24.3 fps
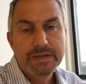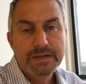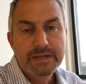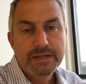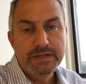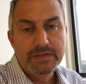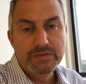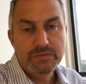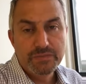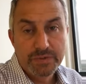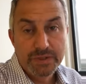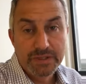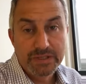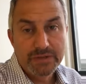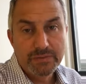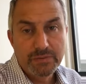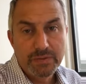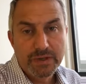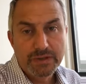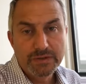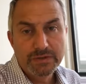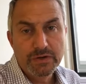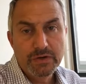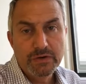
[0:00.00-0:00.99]
is really
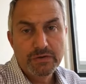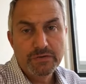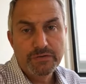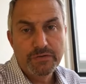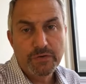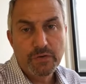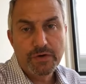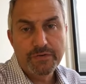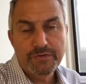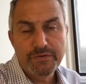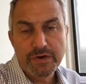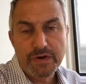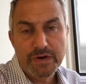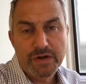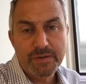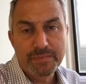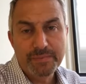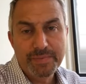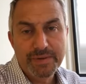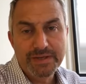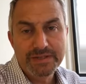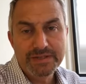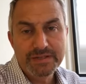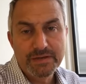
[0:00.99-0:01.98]
well known for it for
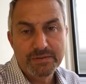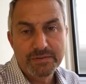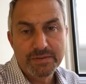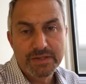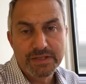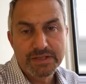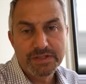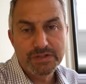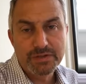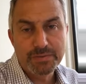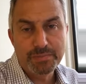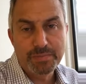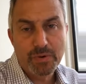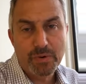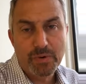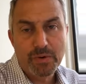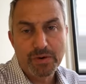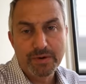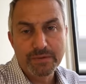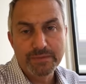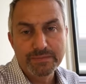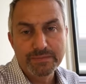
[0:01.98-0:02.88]
companies they really support.